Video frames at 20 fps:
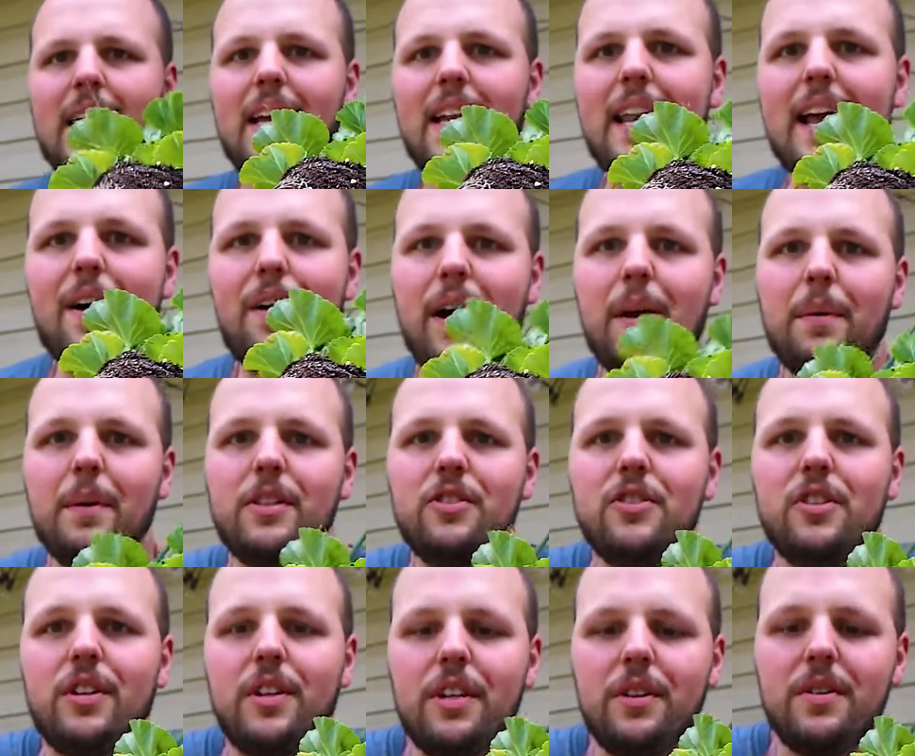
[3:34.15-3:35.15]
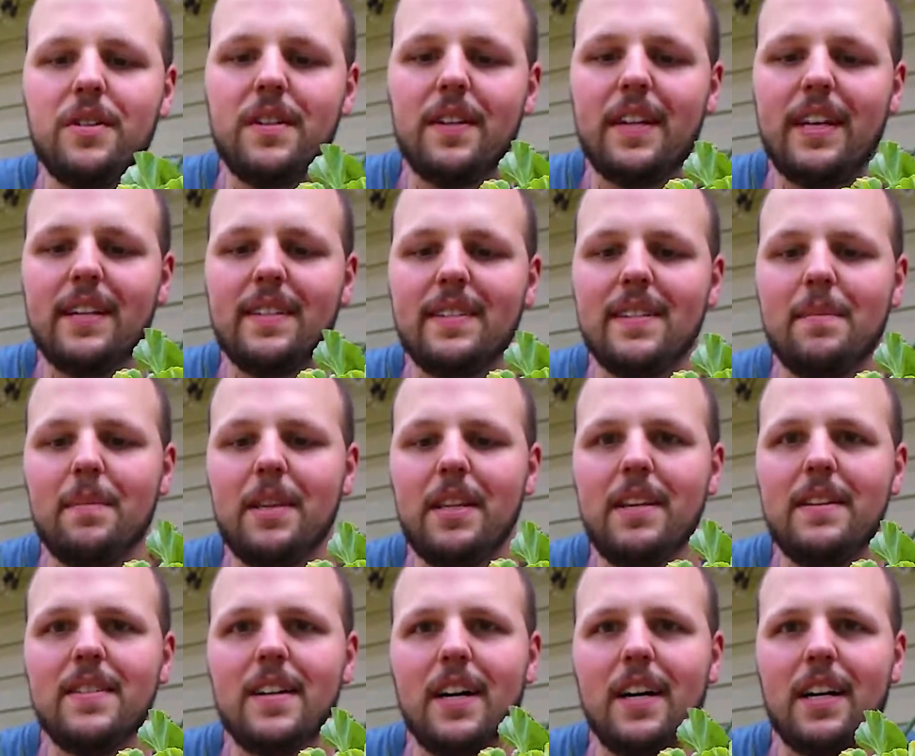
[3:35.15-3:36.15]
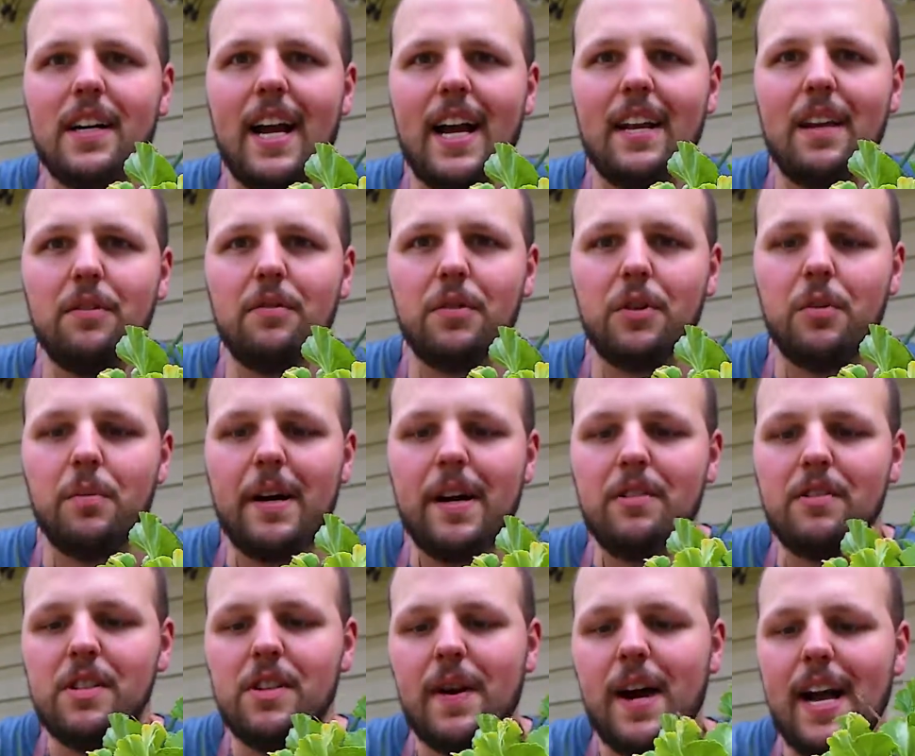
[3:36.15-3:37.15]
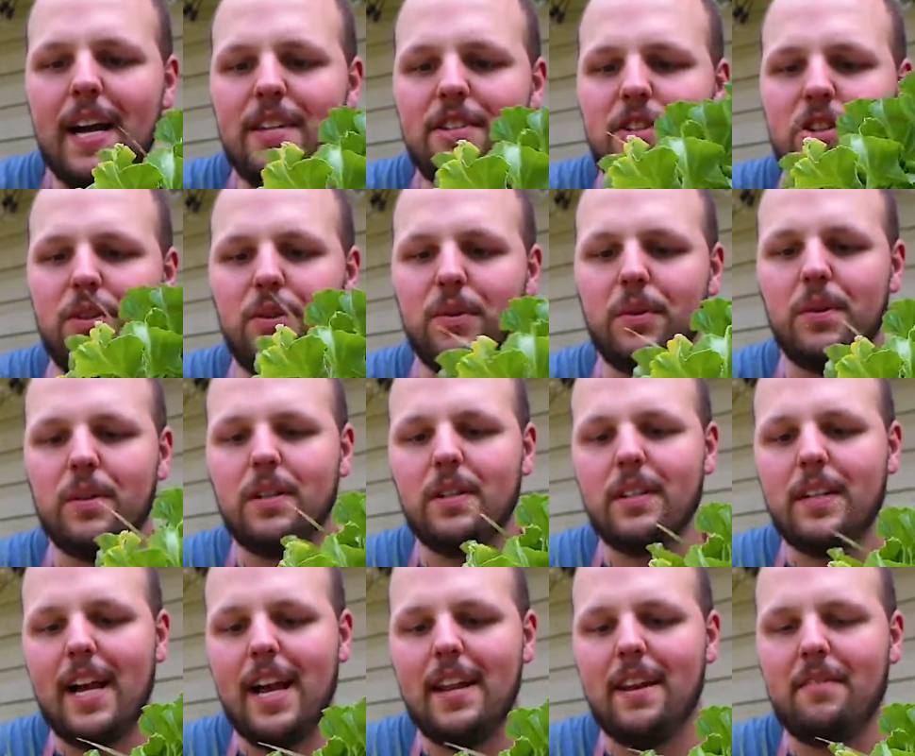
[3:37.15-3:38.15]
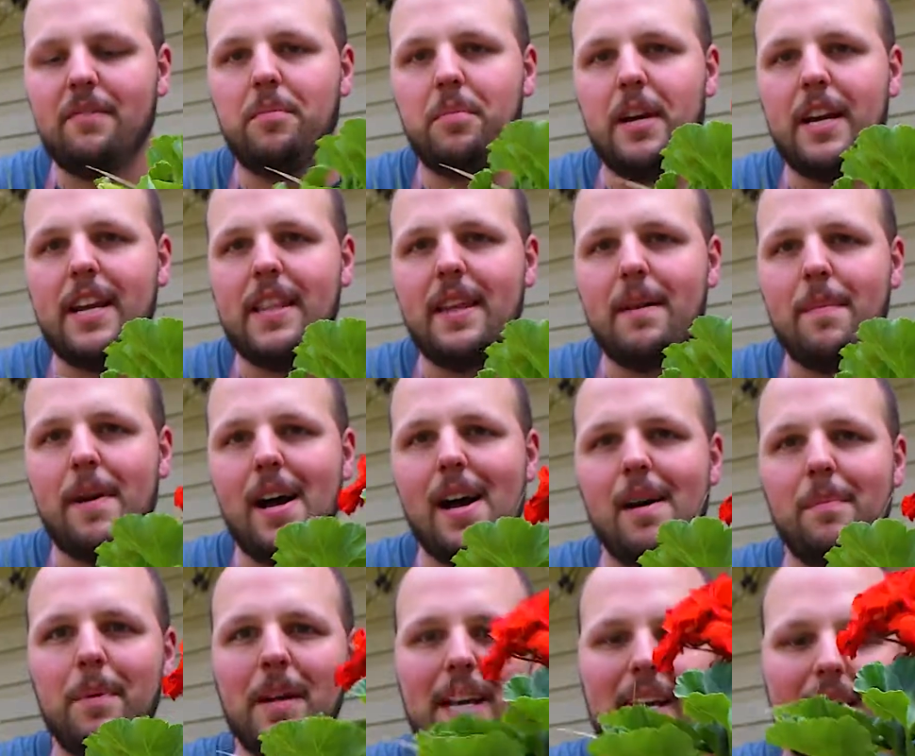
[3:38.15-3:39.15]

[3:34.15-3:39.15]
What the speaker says: Now I will show you, so some of these are kind of root bound, so I do kind of break them up.